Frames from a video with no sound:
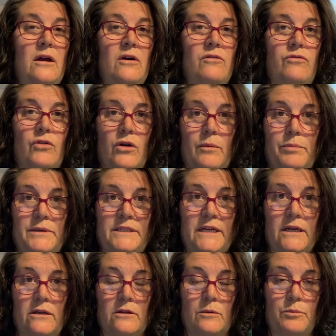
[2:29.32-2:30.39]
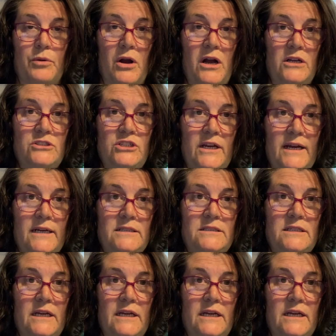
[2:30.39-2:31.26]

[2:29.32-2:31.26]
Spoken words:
for a particular project,